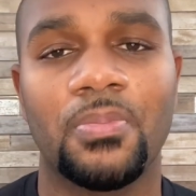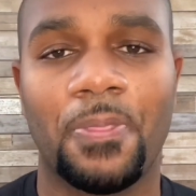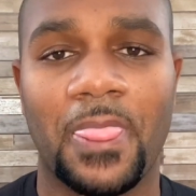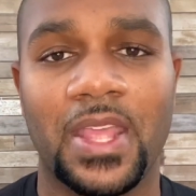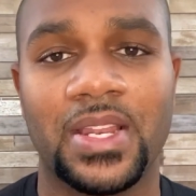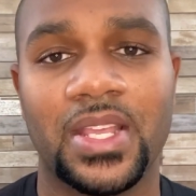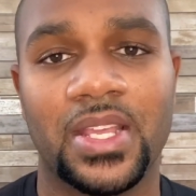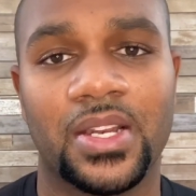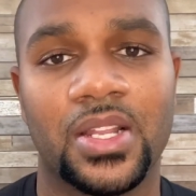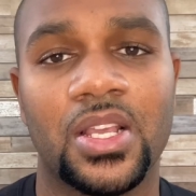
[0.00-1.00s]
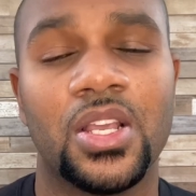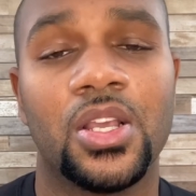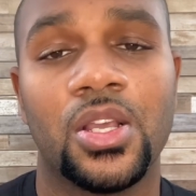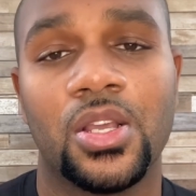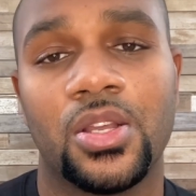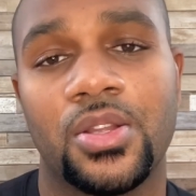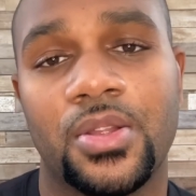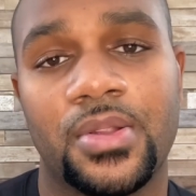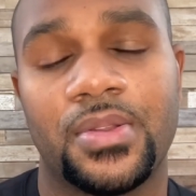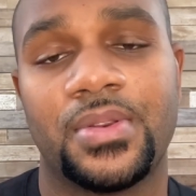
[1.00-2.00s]
And then
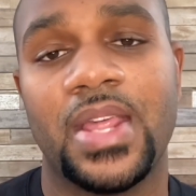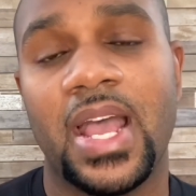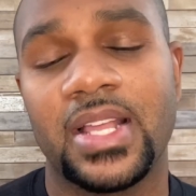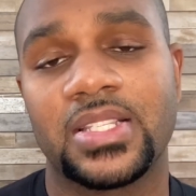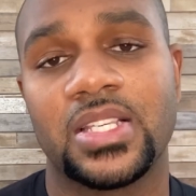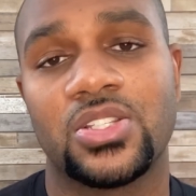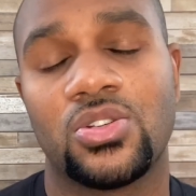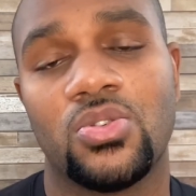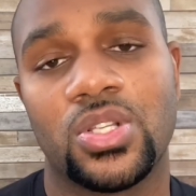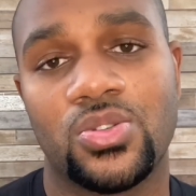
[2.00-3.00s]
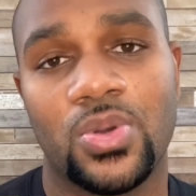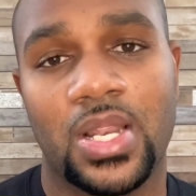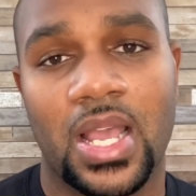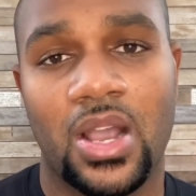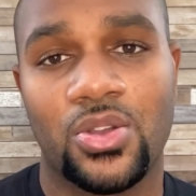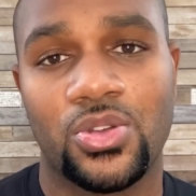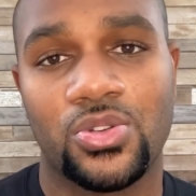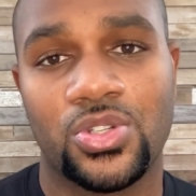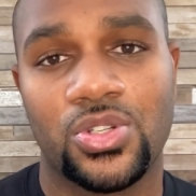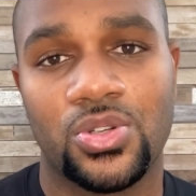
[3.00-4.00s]
that is going to allow you
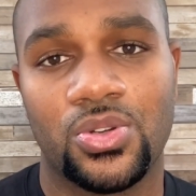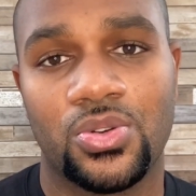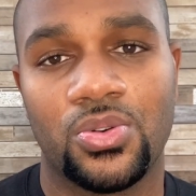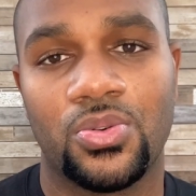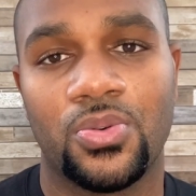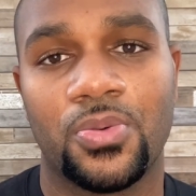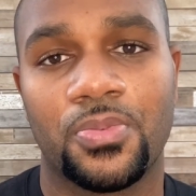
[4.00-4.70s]
to